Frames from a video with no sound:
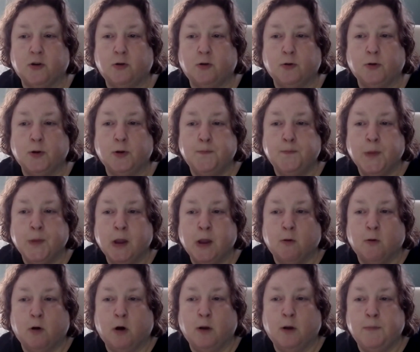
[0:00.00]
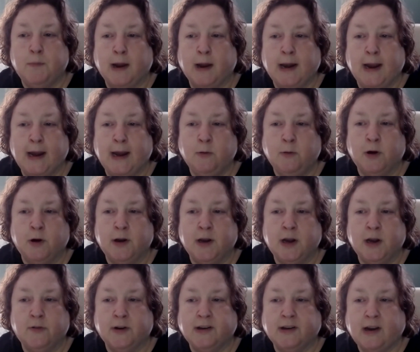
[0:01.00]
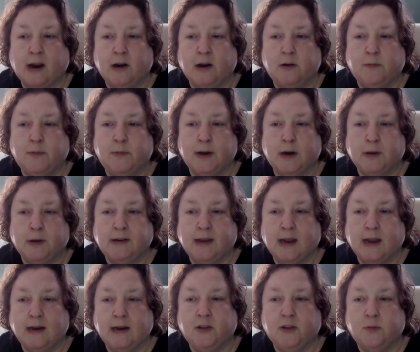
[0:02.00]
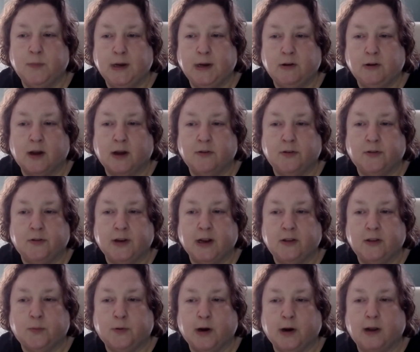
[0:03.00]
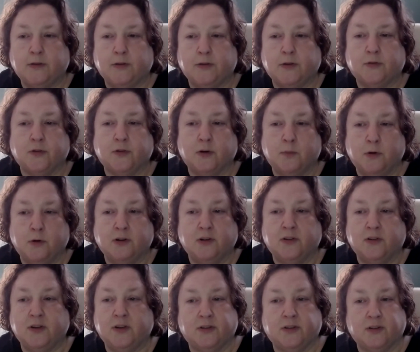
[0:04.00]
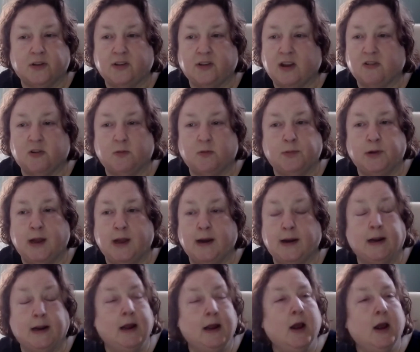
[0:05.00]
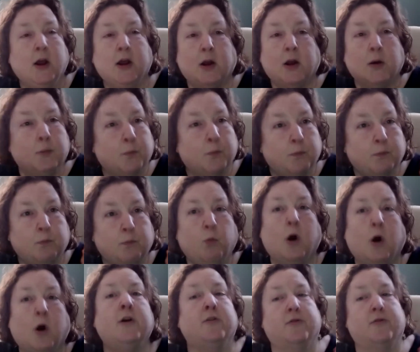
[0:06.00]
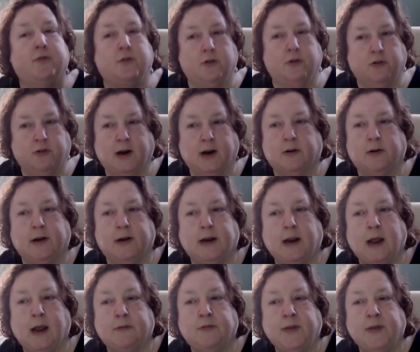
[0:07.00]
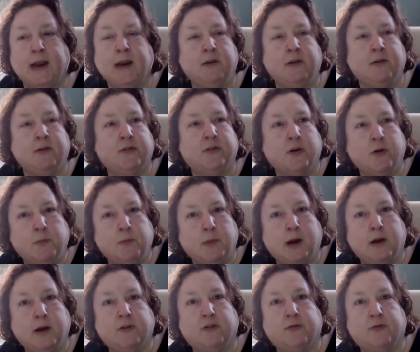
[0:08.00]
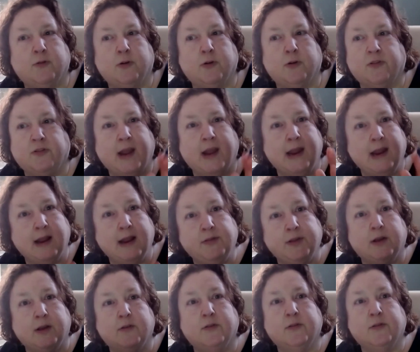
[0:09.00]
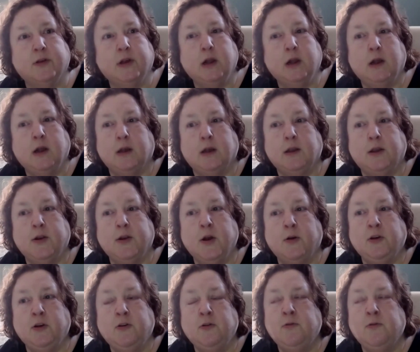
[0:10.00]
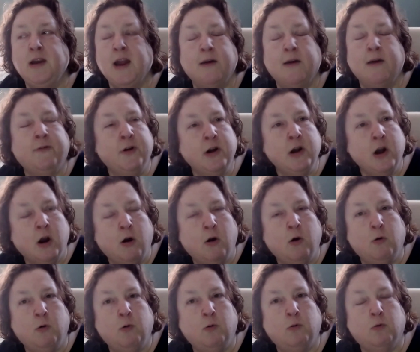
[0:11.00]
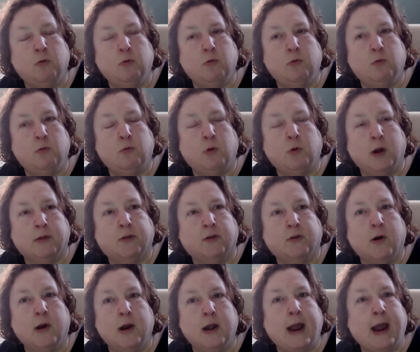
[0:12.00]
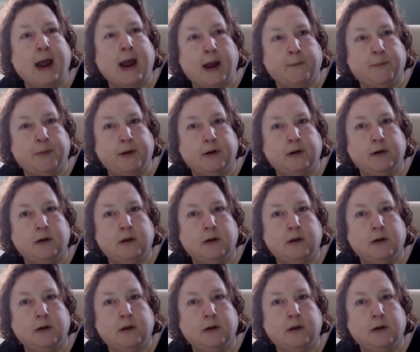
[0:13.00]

old. Well, I'm not anywhere near retirement. I'm intending to mean to understand the process for emergency succession planning. Wonderful, Gregory. Thank you so much for saying this. You know, you never know what's going to happen.